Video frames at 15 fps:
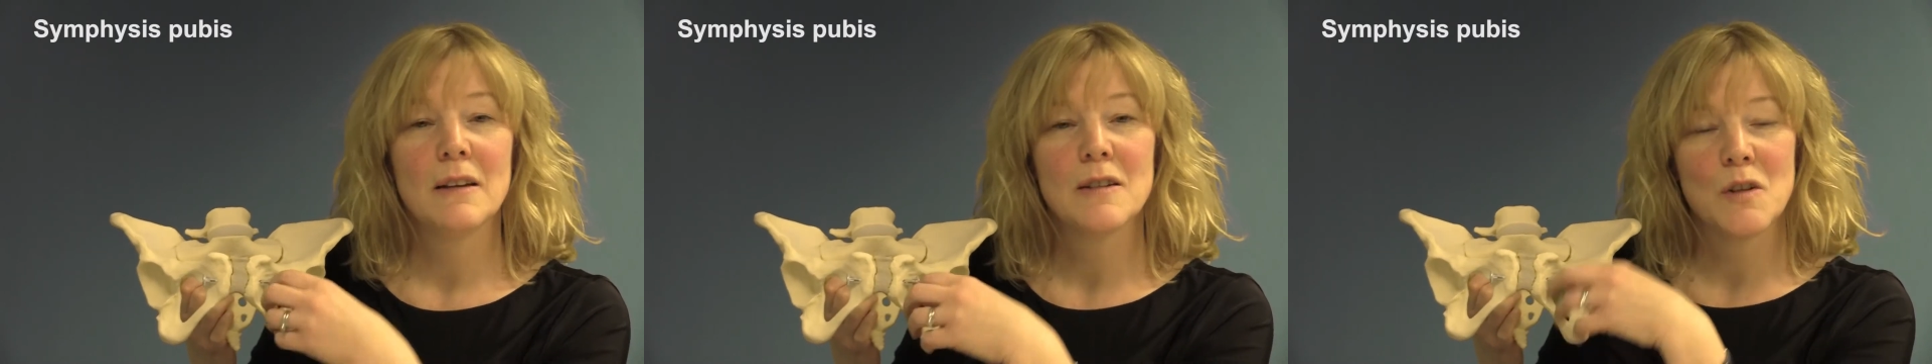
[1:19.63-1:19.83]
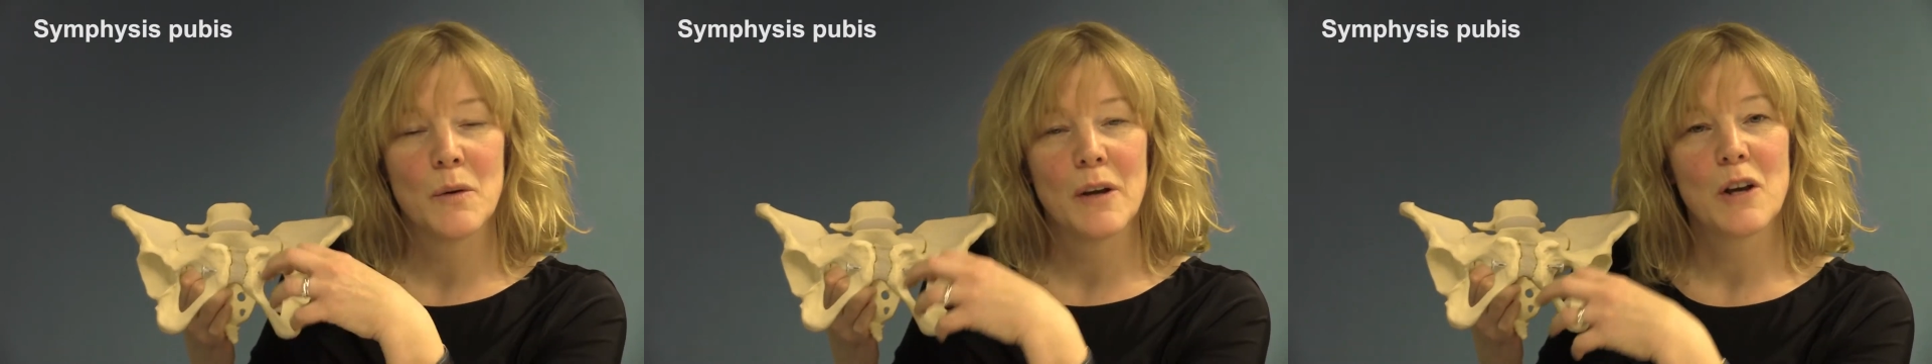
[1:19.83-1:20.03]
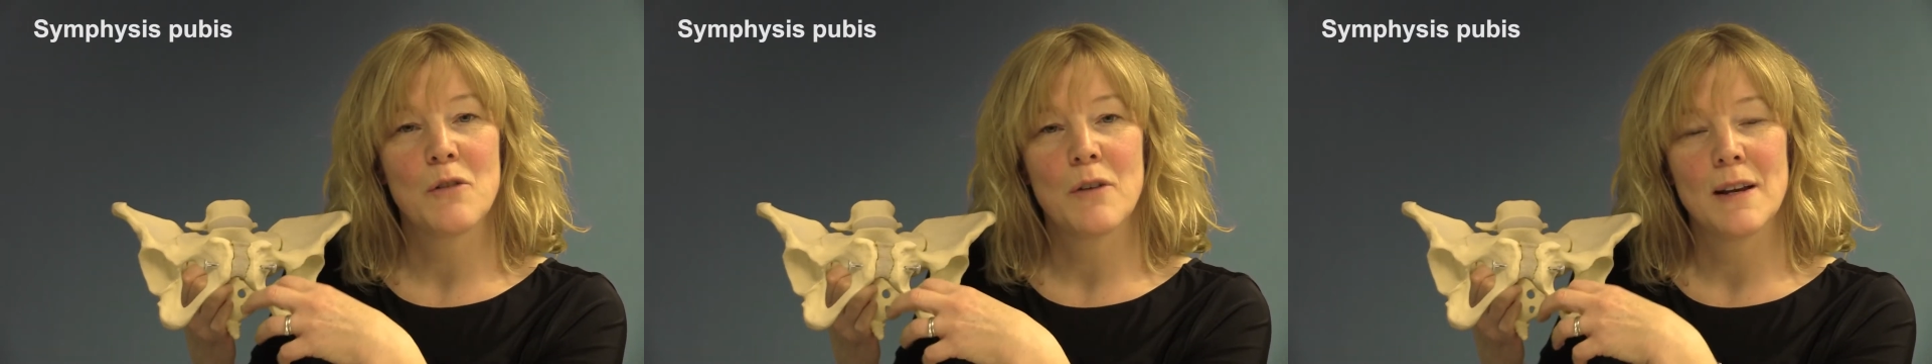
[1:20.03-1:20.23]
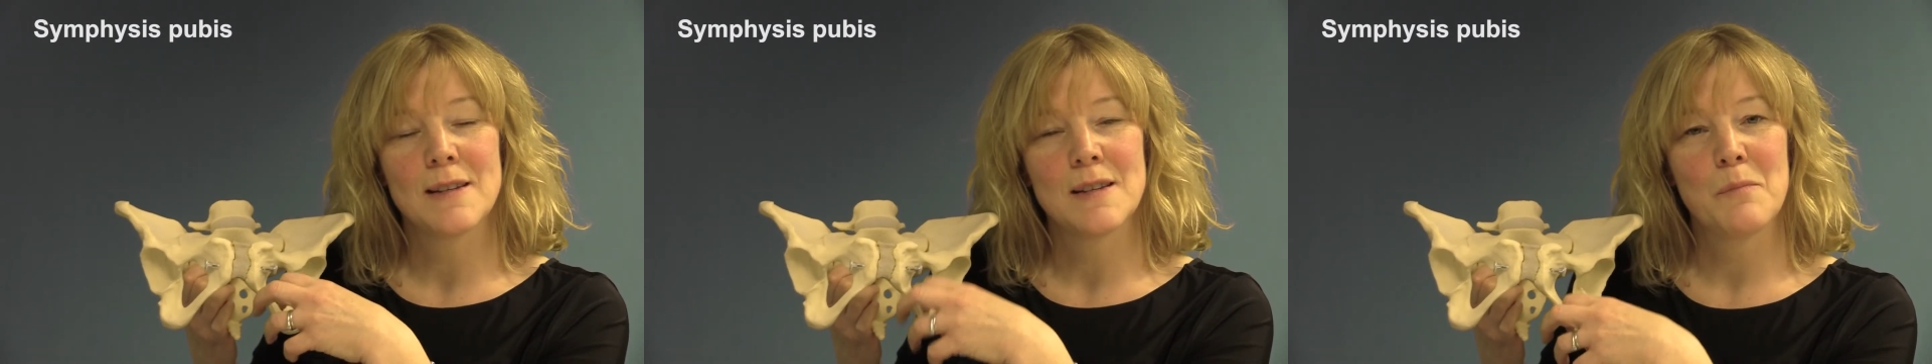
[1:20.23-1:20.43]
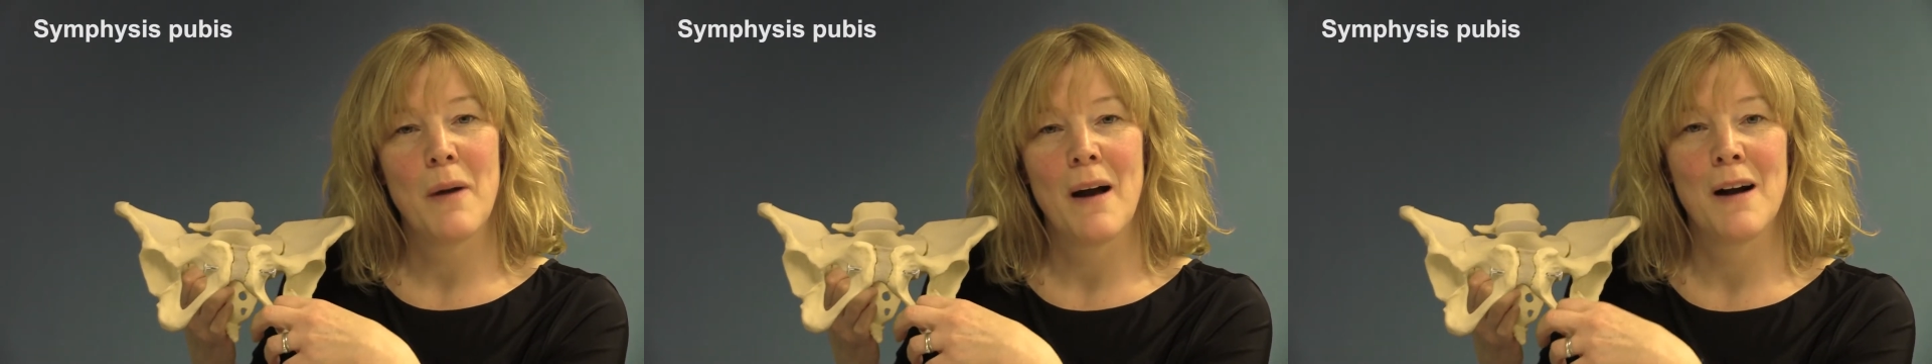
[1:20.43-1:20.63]
to increase
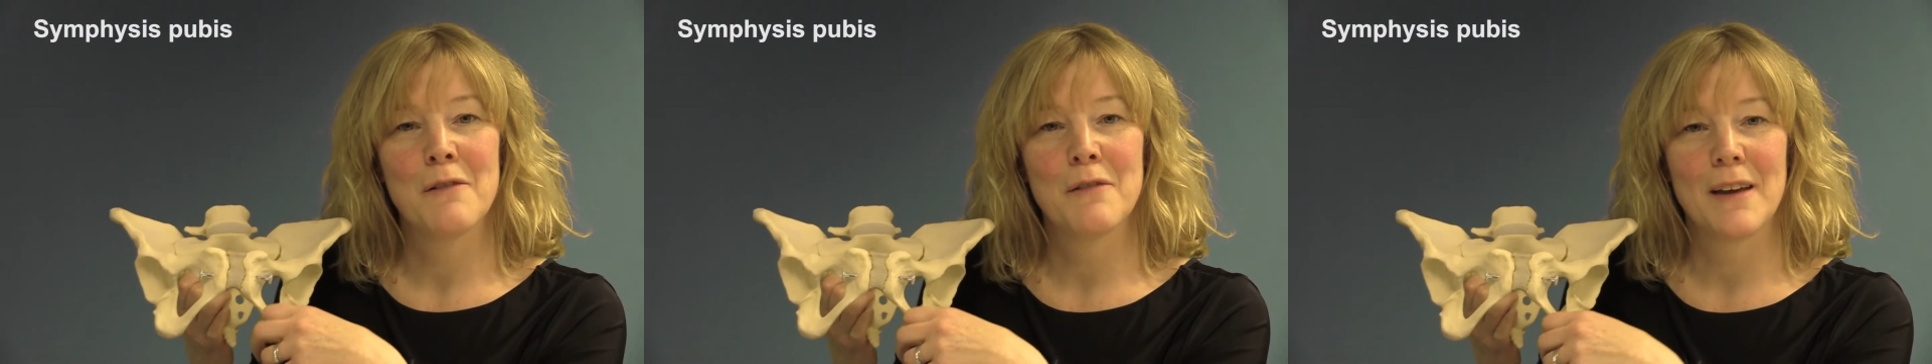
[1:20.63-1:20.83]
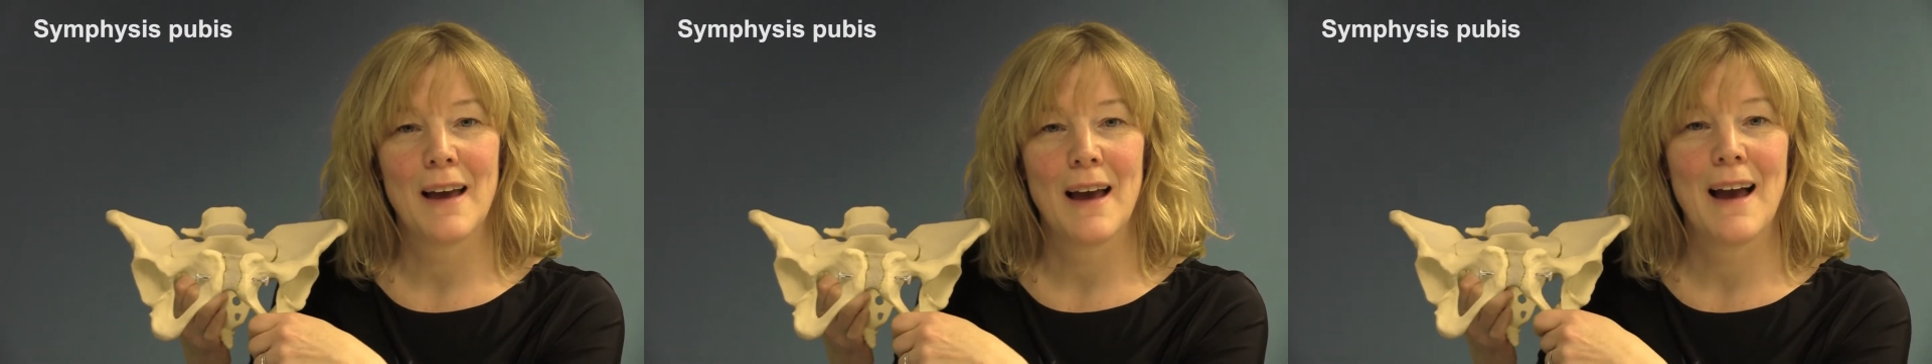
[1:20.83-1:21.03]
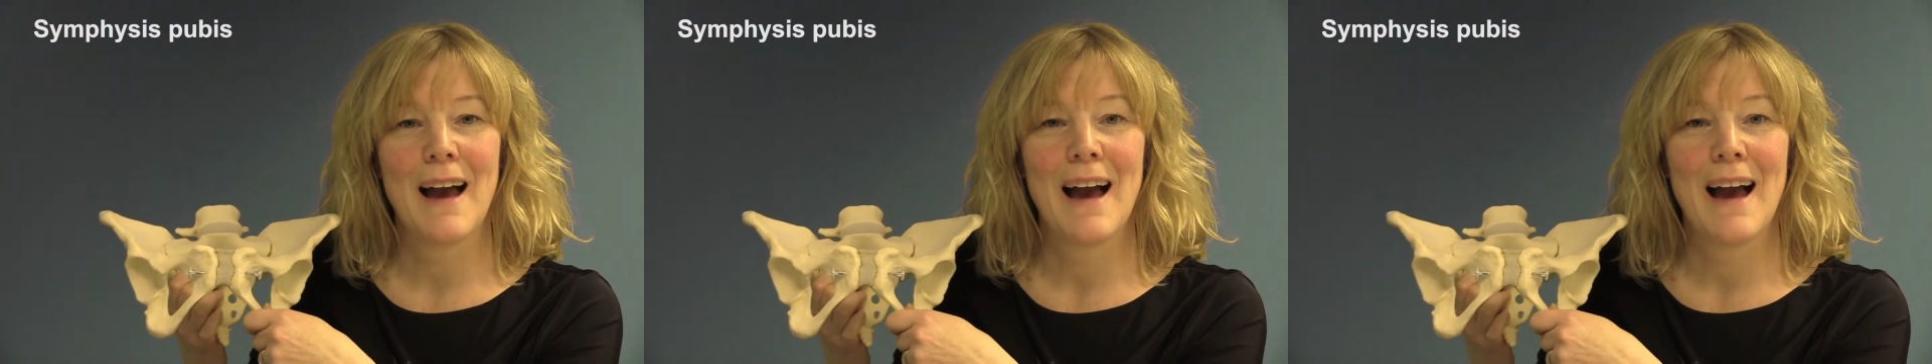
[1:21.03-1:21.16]
the pelvic